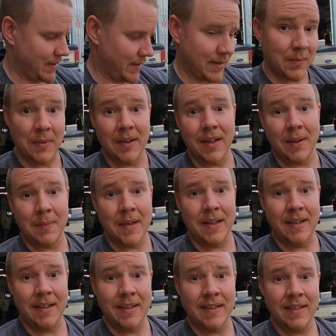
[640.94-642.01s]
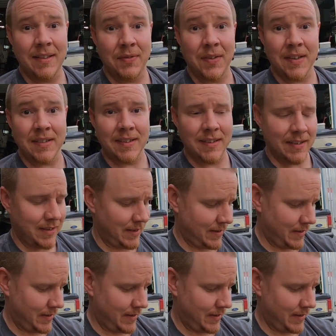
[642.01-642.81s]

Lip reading: it to someone like me to fix it.